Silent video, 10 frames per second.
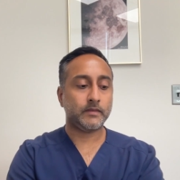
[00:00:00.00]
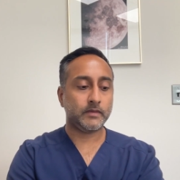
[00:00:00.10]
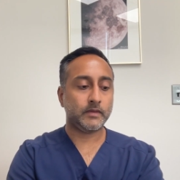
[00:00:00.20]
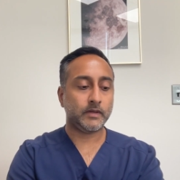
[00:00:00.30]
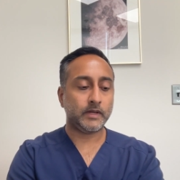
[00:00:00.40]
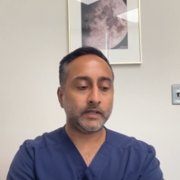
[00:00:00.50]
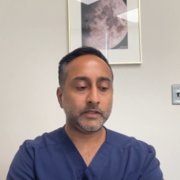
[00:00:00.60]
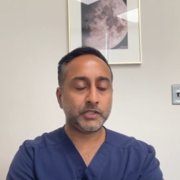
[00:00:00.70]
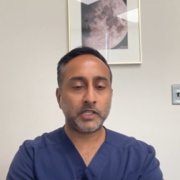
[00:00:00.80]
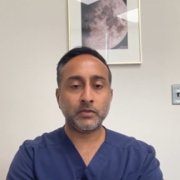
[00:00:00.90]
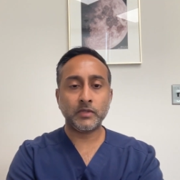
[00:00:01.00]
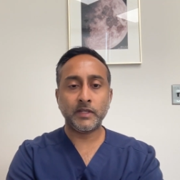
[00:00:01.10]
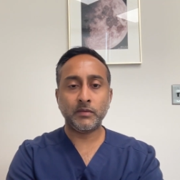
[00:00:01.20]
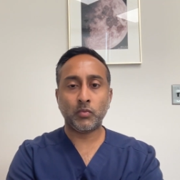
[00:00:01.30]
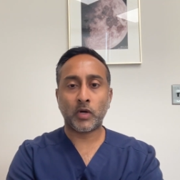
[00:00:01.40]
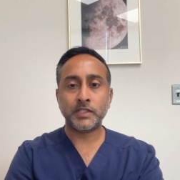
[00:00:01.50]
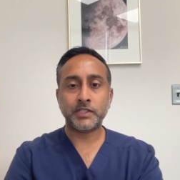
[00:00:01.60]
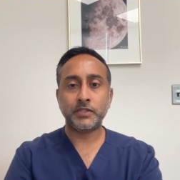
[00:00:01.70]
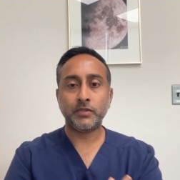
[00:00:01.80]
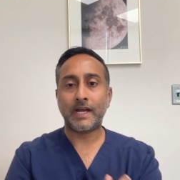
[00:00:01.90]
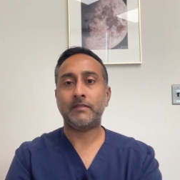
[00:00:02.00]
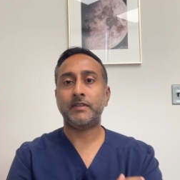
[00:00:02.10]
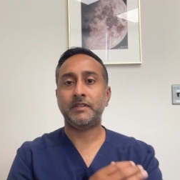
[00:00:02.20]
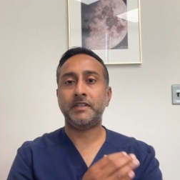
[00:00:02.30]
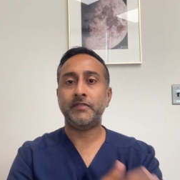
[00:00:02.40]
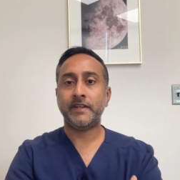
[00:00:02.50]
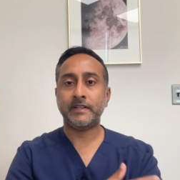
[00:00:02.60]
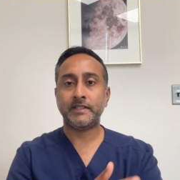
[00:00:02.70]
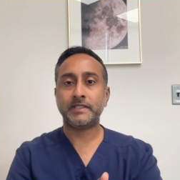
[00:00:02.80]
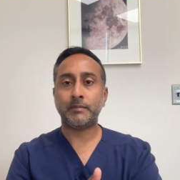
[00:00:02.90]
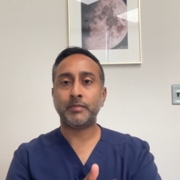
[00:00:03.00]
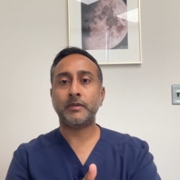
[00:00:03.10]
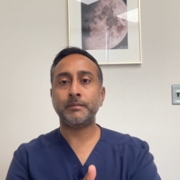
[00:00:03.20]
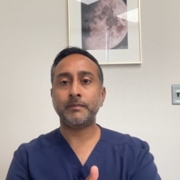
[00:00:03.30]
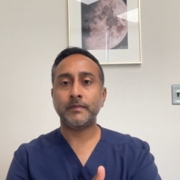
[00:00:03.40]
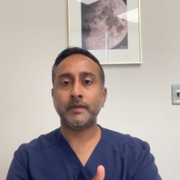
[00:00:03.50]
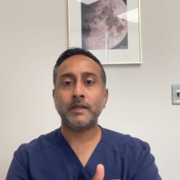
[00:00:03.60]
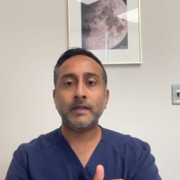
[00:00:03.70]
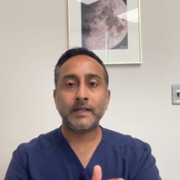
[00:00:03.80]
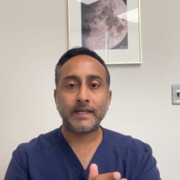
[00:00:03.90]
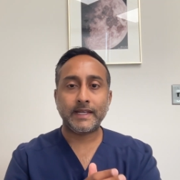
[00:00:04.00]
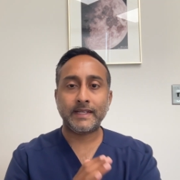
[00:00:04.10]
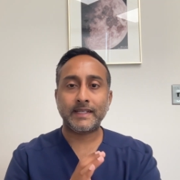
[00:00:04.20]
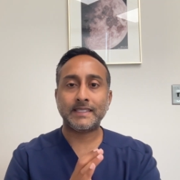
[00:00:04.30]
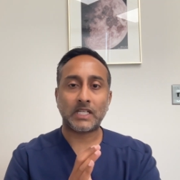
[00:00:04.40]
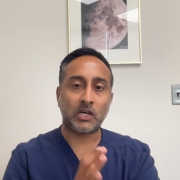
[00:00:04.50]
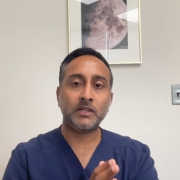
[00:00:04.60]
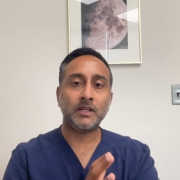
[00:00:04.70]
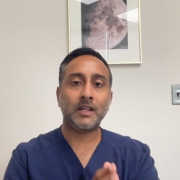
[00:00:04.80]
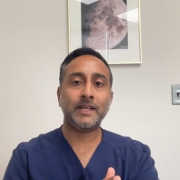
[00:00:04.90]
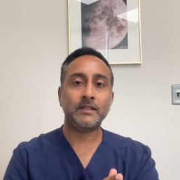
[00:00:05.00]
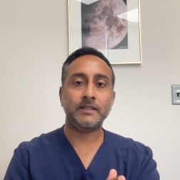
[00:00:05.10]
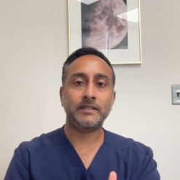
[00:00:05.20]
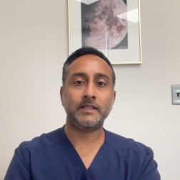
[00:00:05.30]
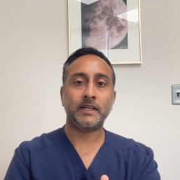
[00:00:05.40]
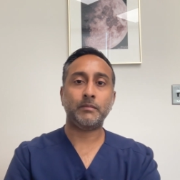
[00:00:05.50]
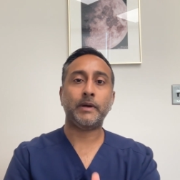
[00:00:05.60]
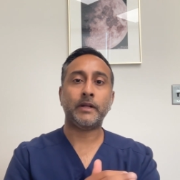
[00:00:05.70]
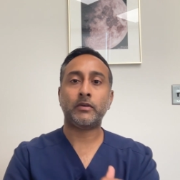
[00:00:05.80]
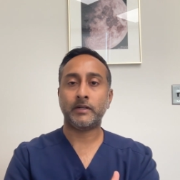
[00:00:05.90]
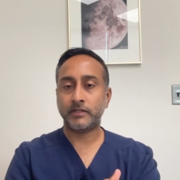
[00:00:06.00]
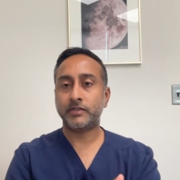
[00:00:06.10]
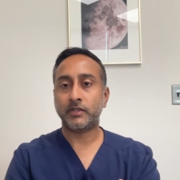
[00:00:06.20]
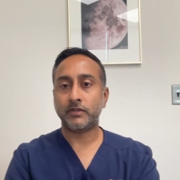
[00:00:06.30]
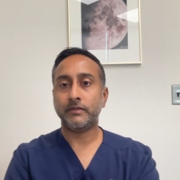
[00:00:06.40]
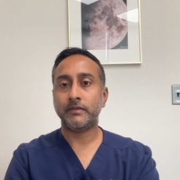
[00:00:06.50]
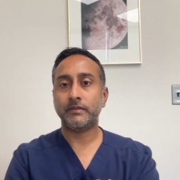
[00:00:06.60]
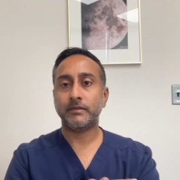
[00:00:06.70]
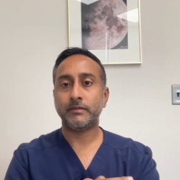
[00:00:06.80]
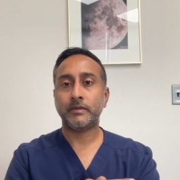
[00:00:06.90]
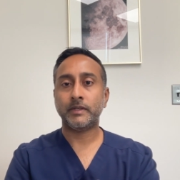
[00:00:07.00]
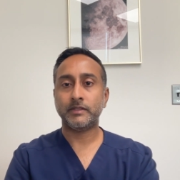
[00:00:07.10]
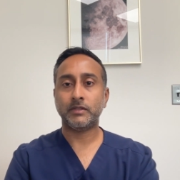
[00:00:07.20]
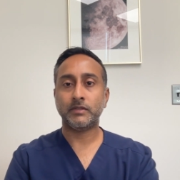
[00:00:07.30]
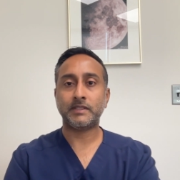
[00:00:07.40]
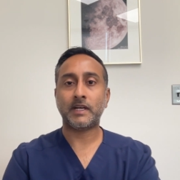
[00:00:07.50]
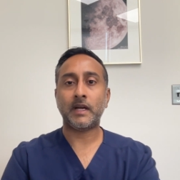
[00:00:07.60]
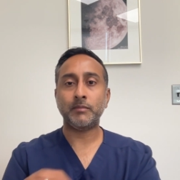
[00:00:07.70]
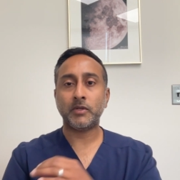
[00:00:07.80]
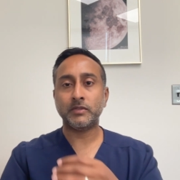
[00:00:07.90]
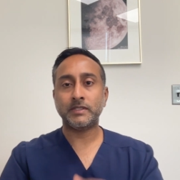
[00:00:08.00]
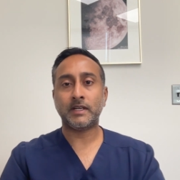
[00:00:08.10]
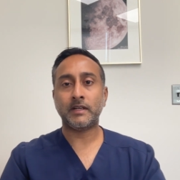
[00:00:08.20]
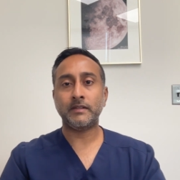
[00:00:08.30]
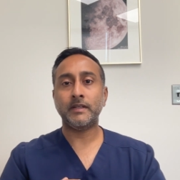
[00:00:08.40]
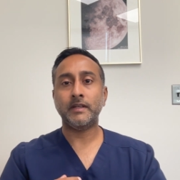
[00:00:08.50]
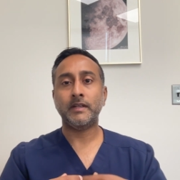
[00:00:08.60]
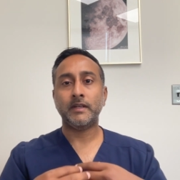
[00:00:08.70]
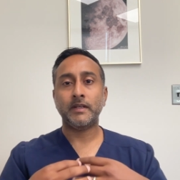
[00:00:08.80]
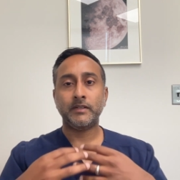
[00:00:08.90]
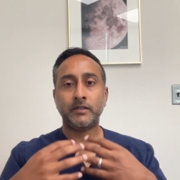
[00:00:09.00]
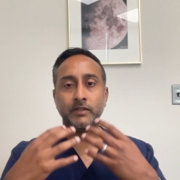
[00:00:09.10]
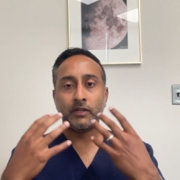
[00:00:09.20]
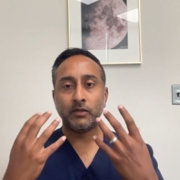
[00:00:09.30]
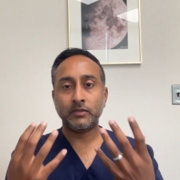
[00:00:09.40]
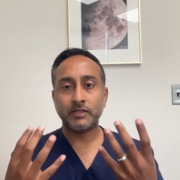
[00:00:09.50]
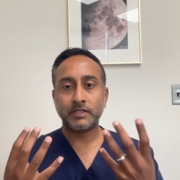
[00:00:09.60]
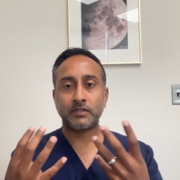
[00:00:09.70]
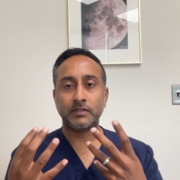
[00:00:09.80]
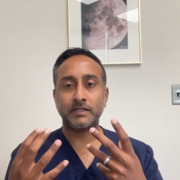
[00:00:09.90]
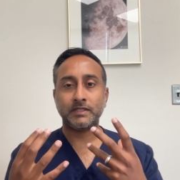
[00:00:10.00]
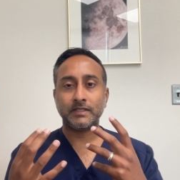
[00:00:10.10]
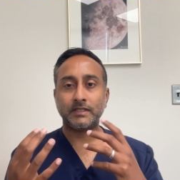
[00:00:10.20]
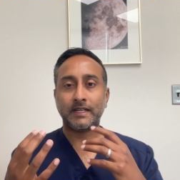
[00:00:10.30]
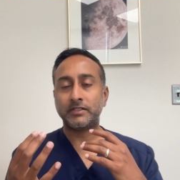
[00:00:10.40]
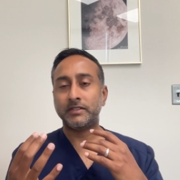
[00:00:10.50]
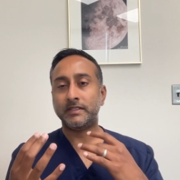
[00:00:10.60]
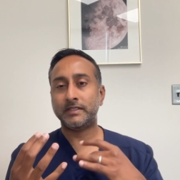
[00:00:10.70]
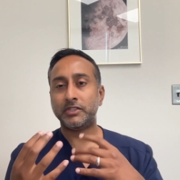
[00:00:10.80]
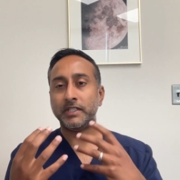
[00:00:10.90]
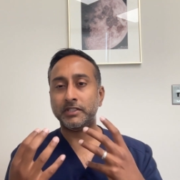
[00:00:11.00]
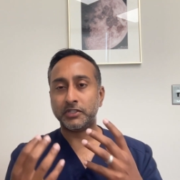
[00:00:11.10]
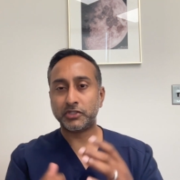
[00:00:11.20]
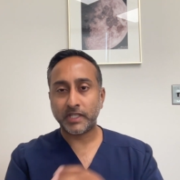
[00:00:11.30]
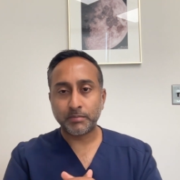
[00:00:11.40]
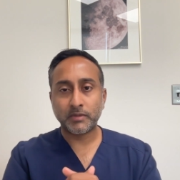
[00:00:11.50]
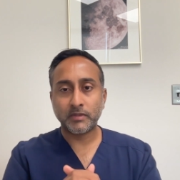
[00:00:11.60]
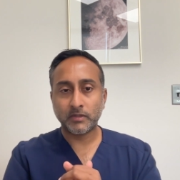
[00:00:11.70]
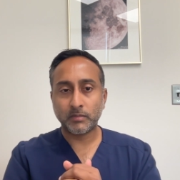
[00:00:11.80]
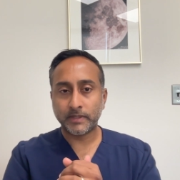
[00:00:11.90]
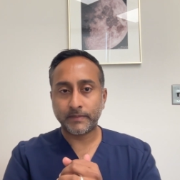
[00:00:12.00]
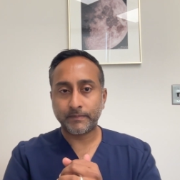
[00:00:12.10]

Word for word: Yeah, and generally, once you have a deviated septum, it is unlikely to get better on its own, right? So as time goes on, your nose starts actually changing shape a little bit,